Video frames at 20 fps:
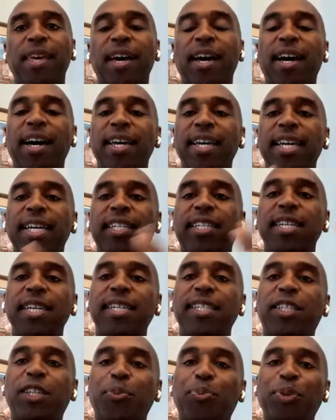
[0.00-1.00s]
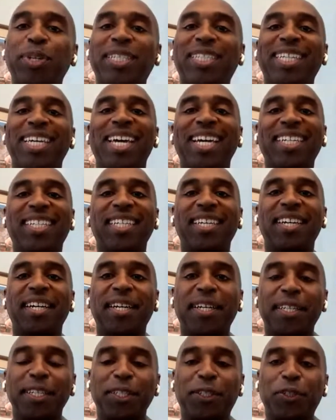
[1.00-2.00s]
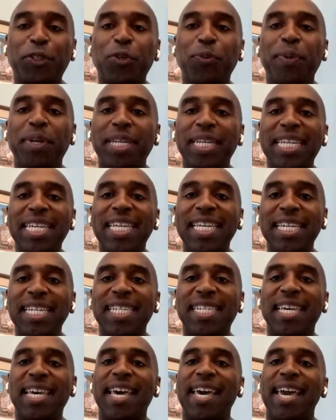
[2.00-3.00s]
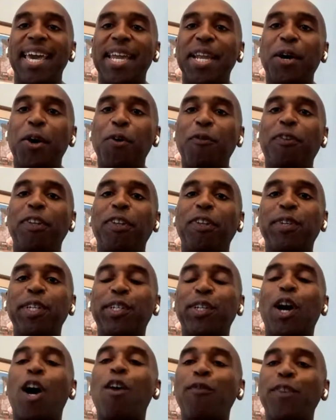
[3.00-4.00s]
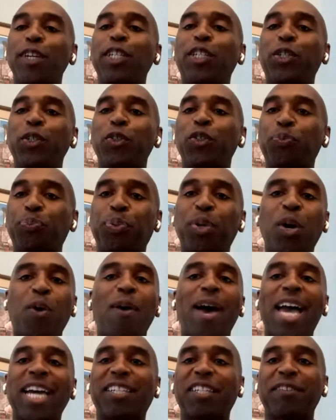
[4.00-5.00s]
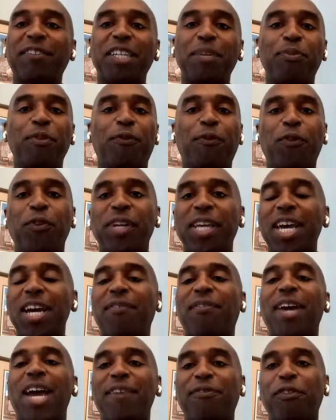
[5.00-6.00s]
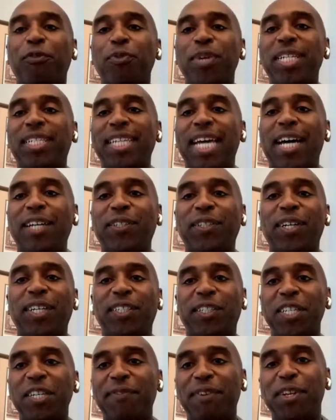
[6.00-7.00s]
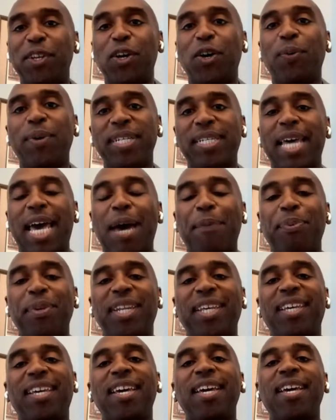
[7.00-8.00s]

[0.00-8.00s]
It is to predict consumer needs and hopefully resolve issues proactively before they ever have to reach out to us or even know what's happening.